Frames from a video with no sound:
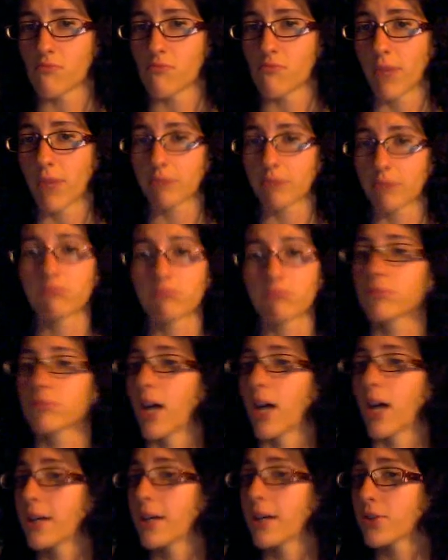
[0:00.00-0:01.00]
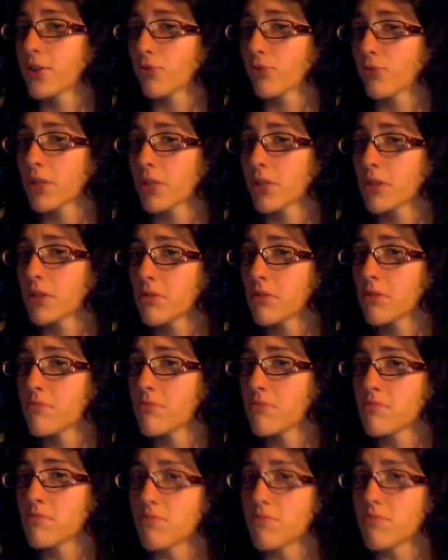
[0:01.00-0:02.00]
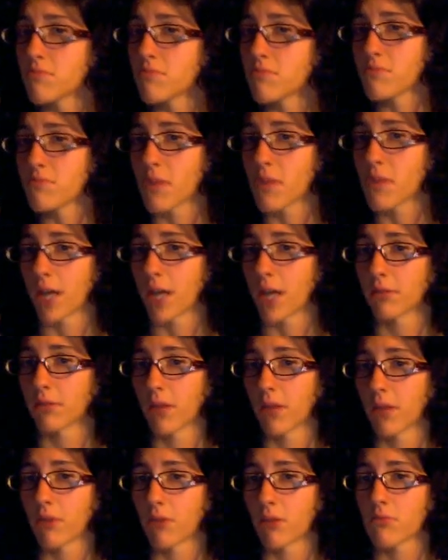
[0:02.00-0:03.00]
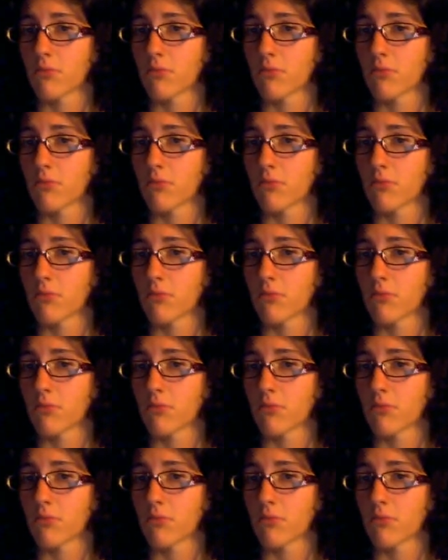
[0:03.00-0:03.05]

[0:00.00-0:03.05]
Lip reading: that God isn't real? I don't know.